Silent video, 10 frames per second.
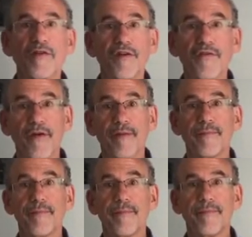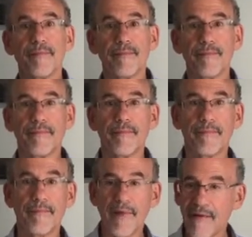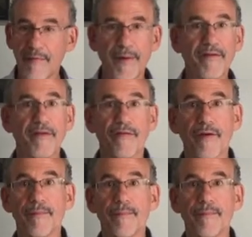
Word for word: is different. Everybody's different.